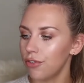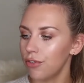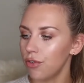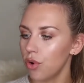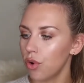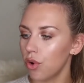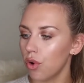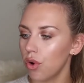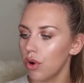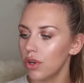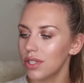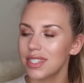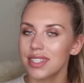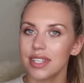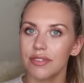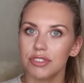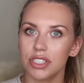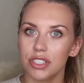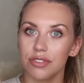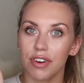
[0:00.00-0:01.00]
for
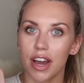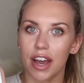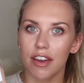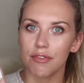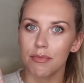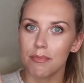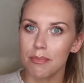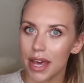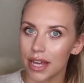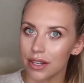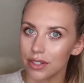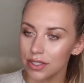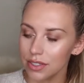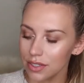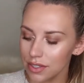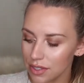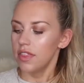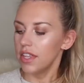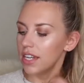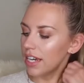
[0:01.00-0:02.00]
75
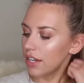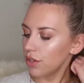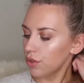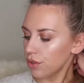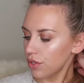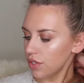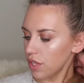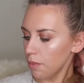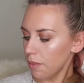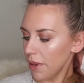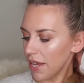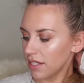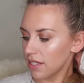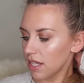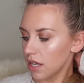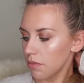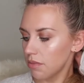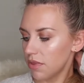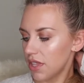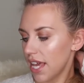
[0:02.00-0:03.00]
mils then I also picked
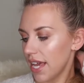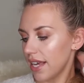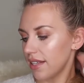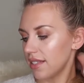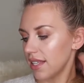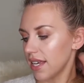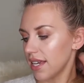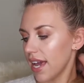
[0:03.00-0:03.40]
up this